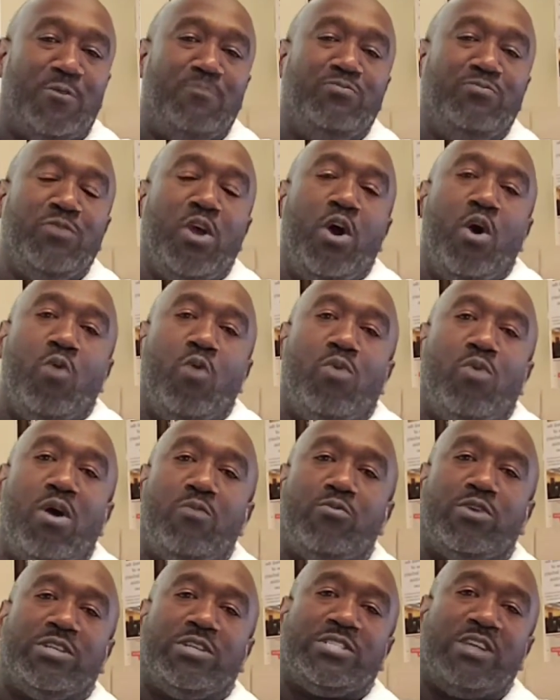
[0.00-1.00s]
So
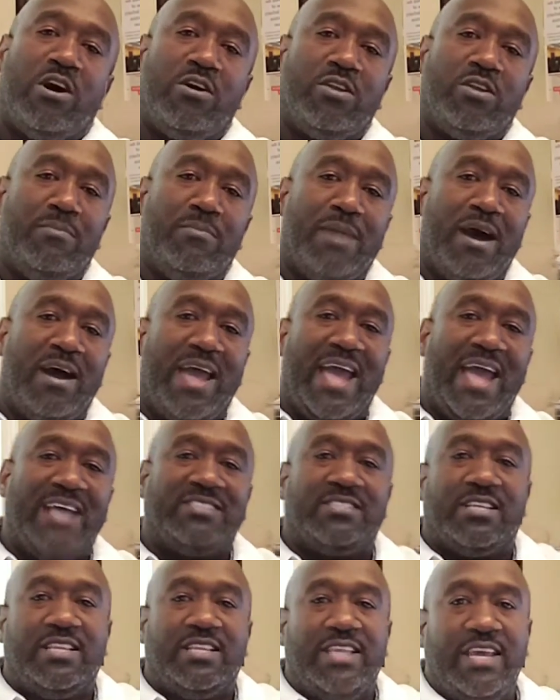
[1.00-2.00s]
what we're talking about
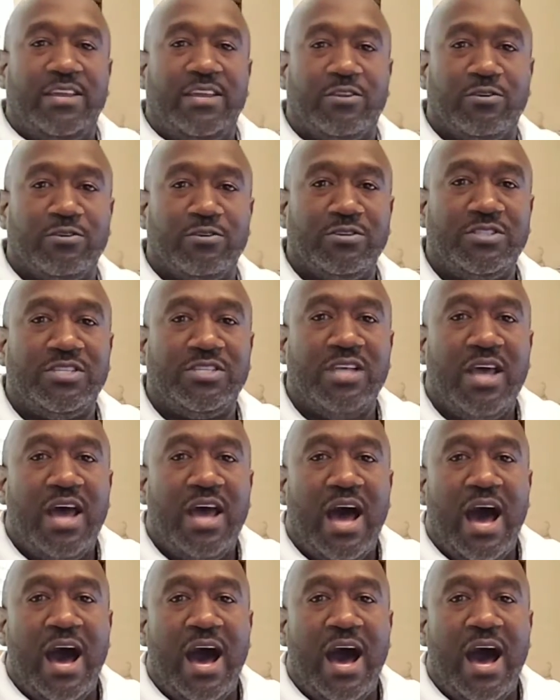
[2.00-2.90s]
as leaders,